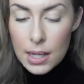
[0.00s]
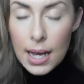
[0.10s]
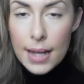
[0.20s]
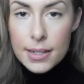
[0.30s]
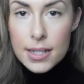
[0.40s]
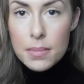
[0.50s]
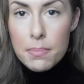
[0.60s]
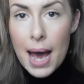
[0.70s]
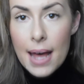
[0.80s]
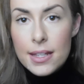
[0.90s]
And this is
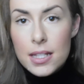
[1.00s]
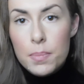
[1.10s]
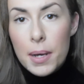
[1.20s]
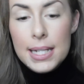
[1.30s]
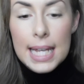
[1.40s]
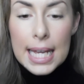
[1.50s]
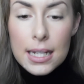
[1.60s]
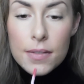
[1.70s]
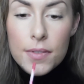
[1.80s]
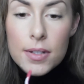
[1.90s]
matte, this is by
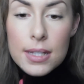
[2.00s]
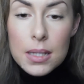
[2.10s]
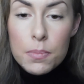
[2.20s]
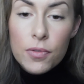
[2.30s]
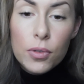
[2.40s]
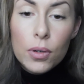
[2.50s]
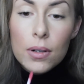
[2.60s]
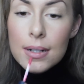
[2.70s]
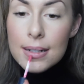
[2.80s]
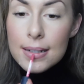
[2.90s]
NYX, I've used this before.